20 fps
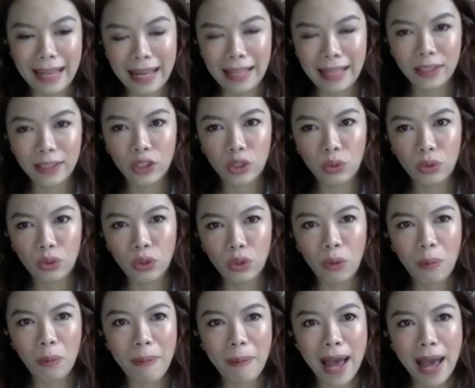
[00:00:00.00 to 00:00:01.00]
that to
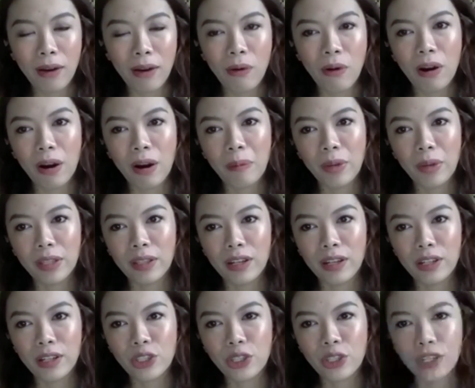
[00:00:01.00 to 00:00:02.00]
tobacco harm
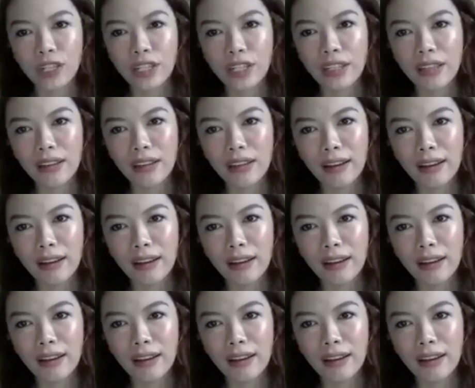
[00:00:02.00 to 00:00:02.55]
reduction,